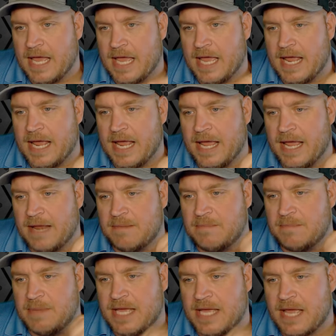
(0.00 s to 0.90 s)
and
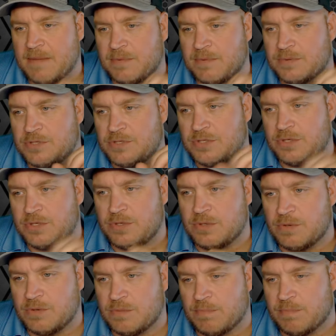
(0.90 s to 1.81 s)
be able
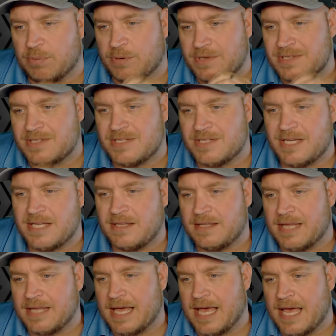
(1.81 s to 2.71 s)
to present
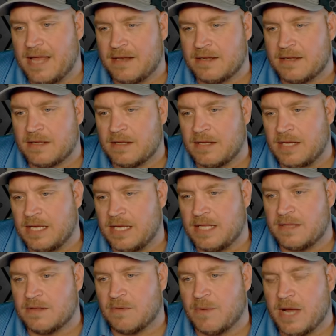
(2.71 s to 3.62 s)
that in
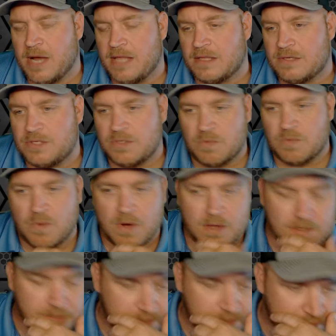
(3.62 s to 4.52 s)
the way that you
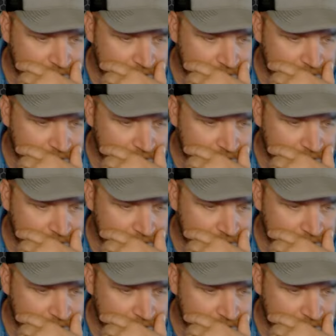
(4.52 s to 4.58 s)
want to.